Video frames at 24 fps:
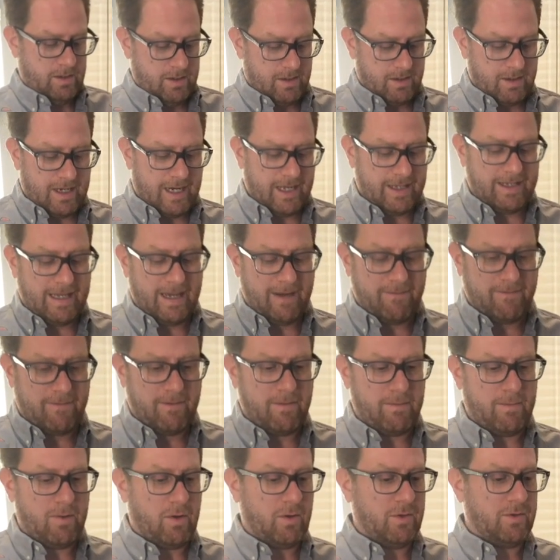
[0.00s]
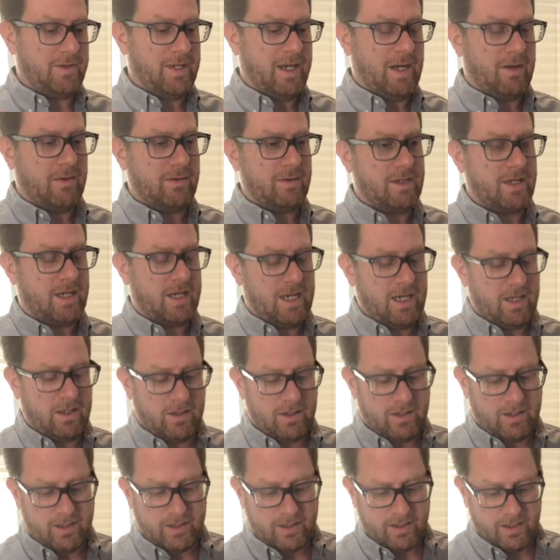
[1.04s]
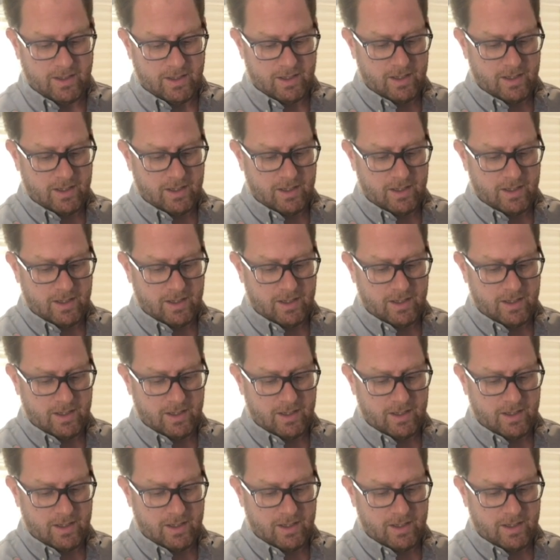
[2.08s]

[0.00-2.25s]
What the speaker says: Got that from Old Town Tequila